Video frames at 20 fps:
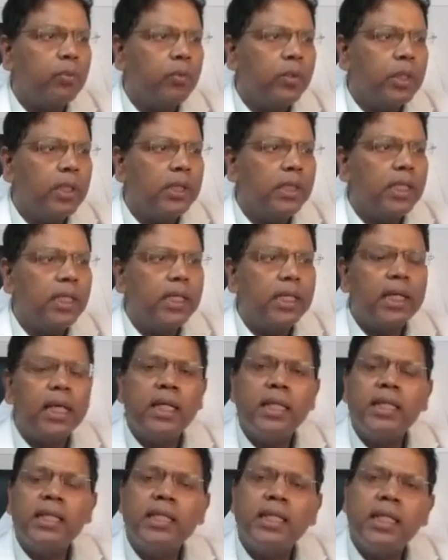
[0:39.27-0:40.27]
with a
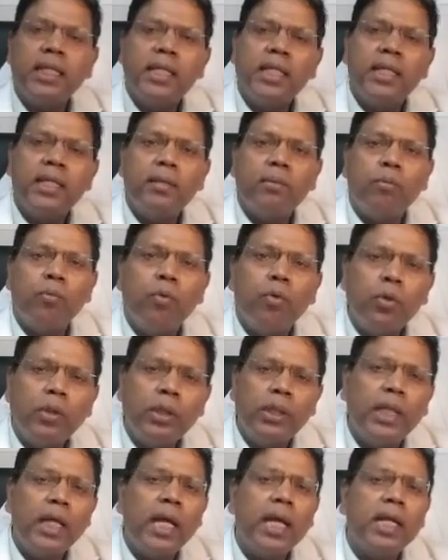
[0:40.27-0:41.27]
recurrence rate more
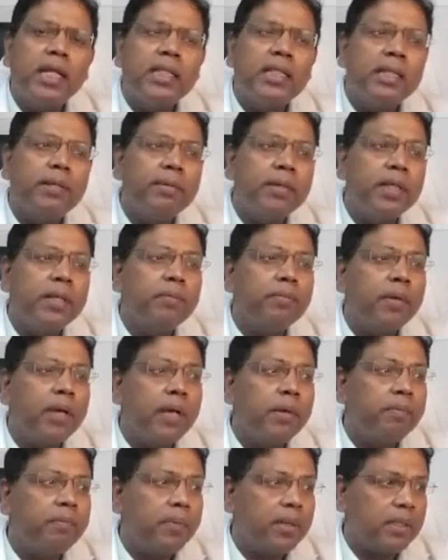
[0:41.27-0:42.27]
than
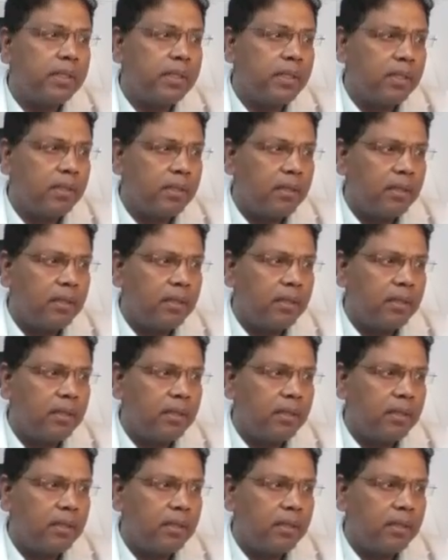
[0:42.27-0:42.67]
75%.